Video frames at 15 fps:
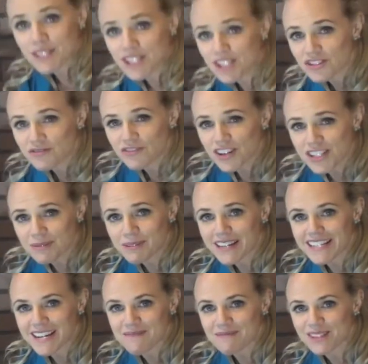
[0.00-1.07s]

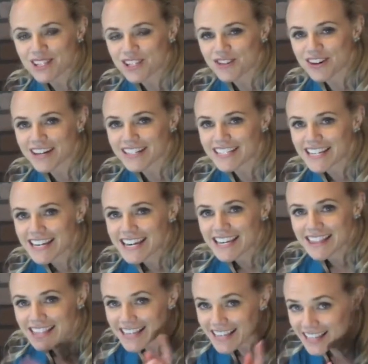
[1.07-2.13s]
to demonstrate
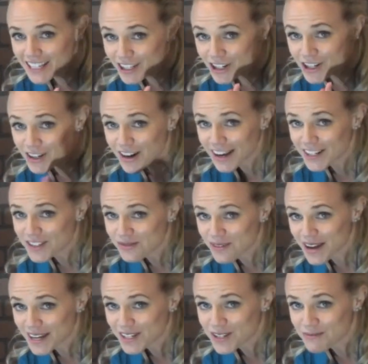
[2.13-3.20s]
the incorrect
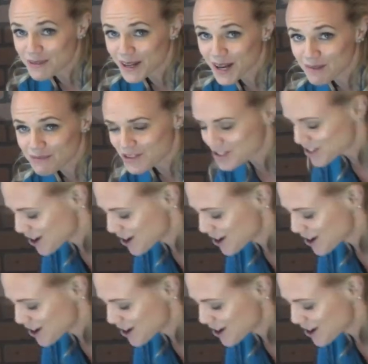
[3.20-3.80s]
way to pick up your